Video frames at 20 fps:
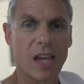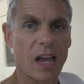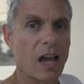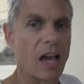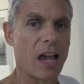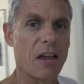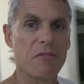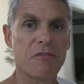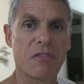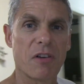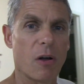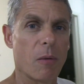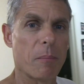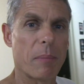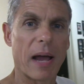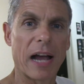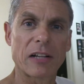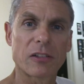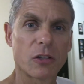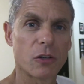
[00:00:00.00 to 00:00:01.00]
I felt
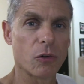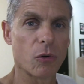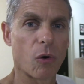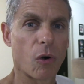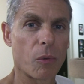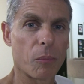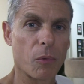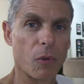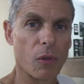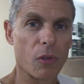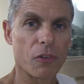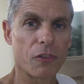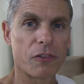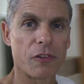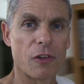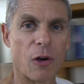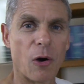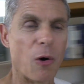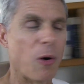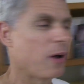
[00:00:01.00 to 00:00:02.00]
back to normal.
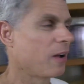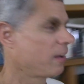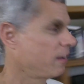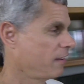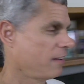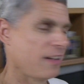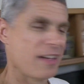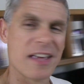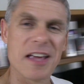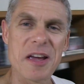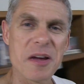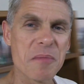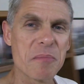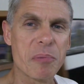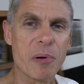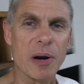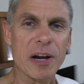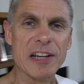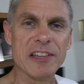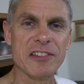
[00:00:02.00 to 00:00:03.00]
So
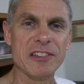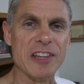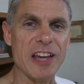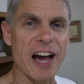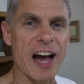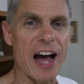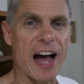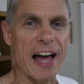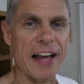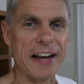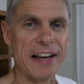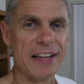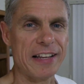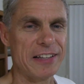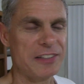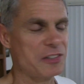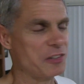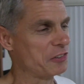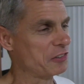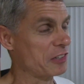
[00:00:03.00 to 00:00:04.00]
praise God.
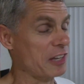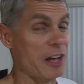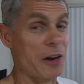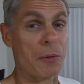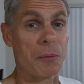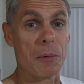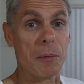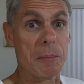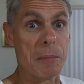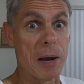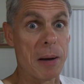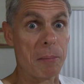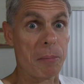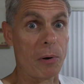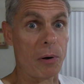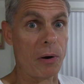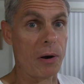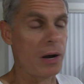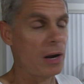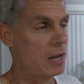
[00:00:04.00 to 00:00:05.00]
Just got to
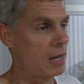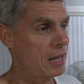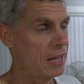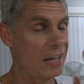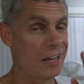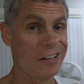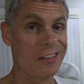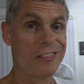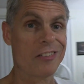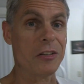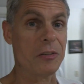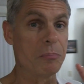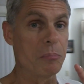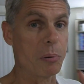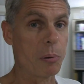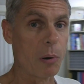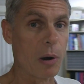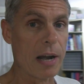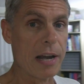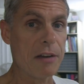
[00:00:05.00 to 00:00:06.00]
remember, should
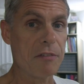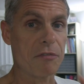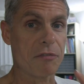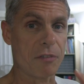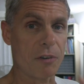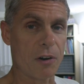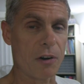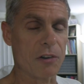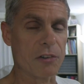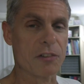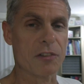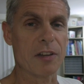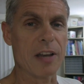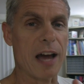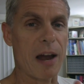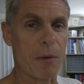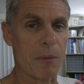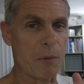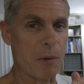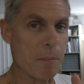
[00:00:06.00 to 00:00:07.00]
pray first,
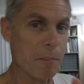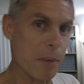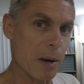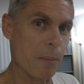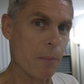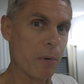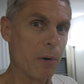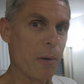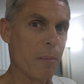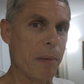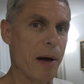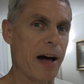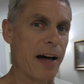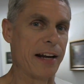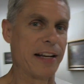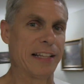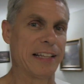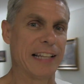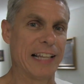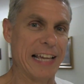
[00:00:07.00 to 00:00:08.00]
not remember about
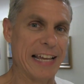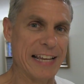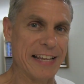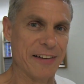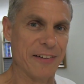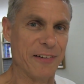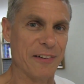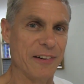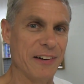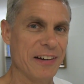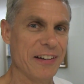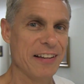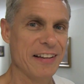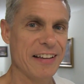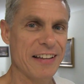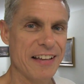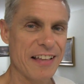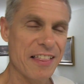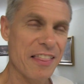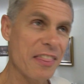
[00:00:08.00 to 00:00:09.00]
it later.
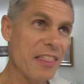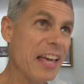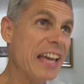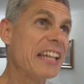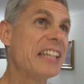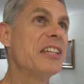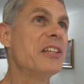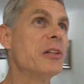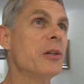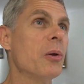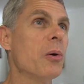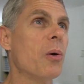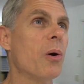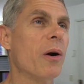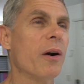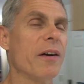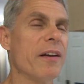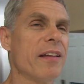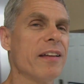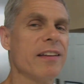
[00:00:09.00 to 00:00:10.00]
Thank you,
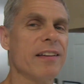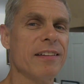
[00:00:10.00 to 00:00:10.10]
Lord.